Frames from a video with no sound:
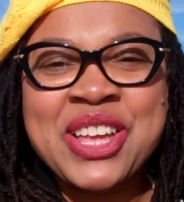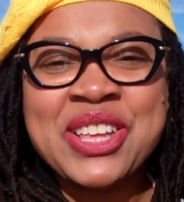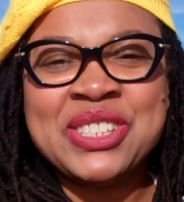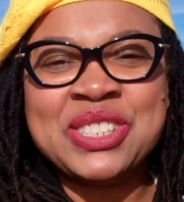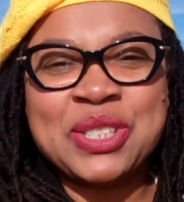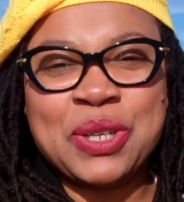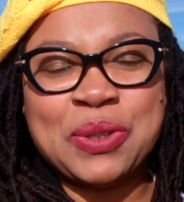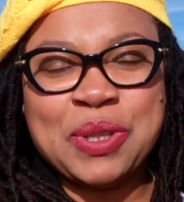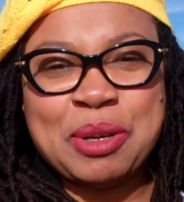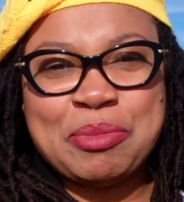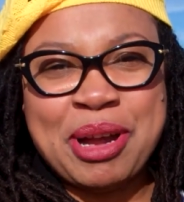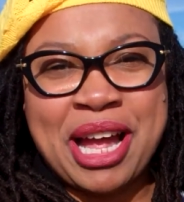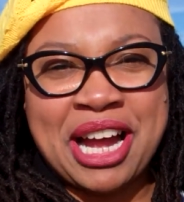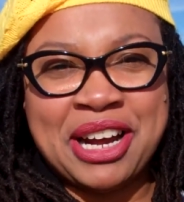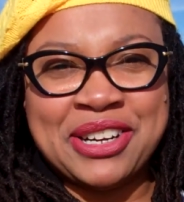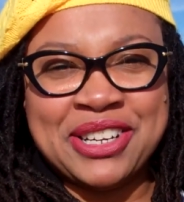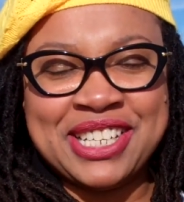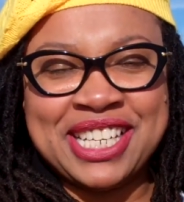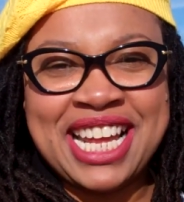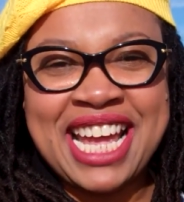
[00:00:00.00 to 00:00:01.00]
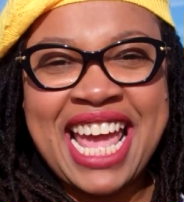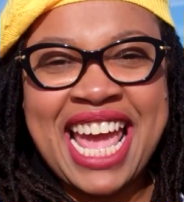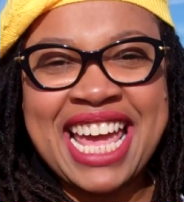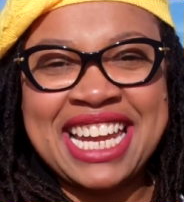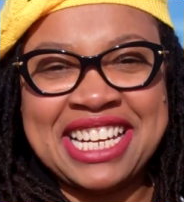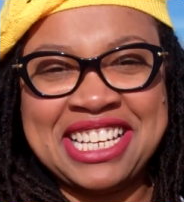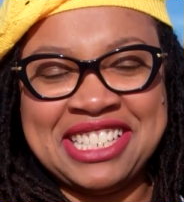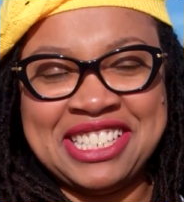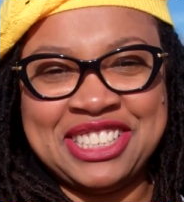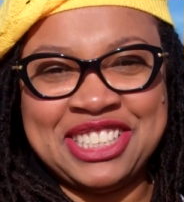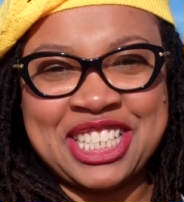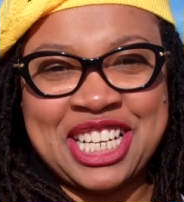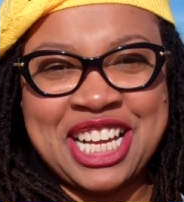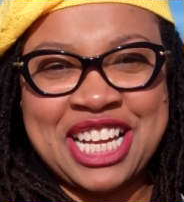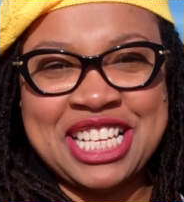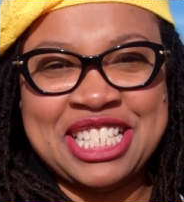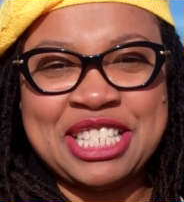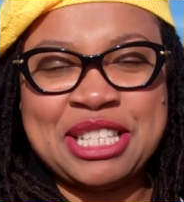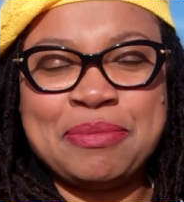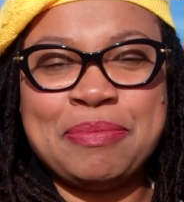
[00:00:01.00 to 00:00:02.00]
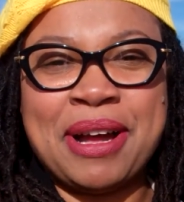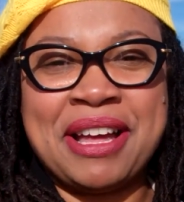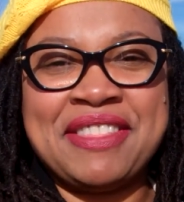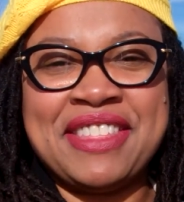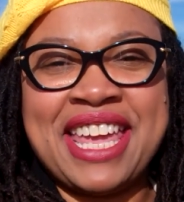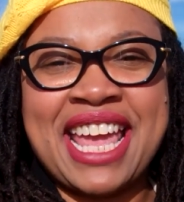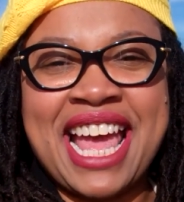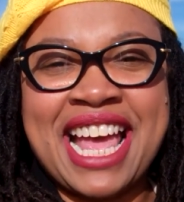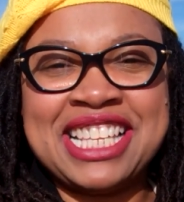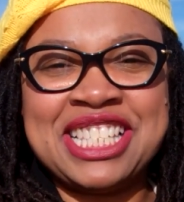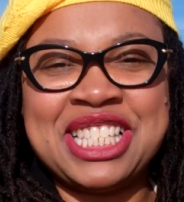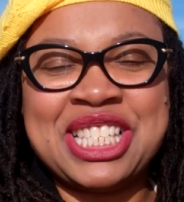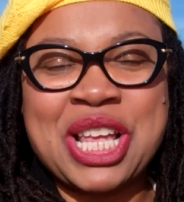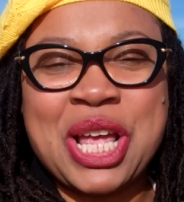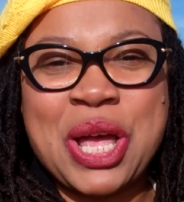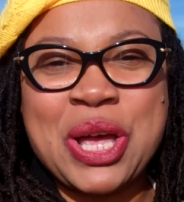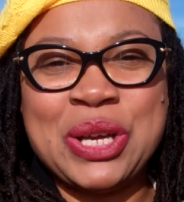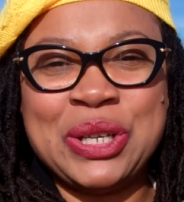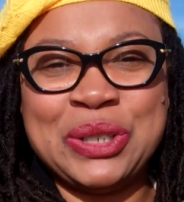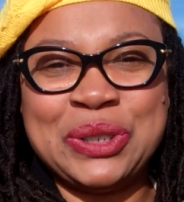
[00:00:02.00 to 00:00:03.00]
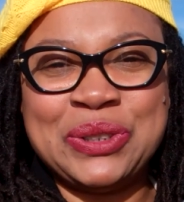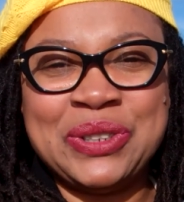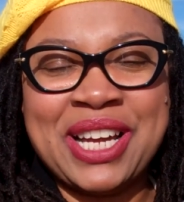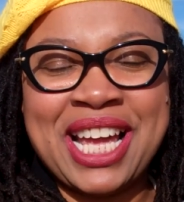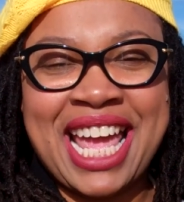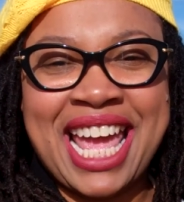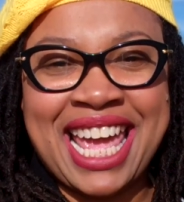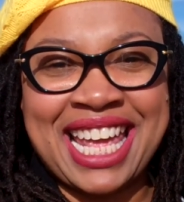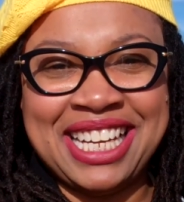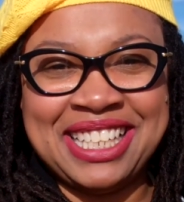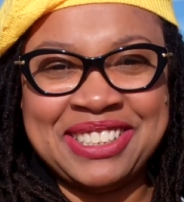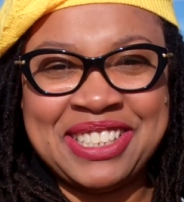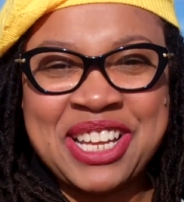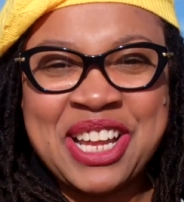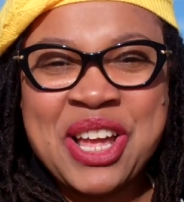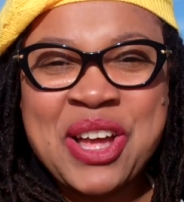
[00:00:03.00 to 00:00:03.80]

solar powered and energized by the SON.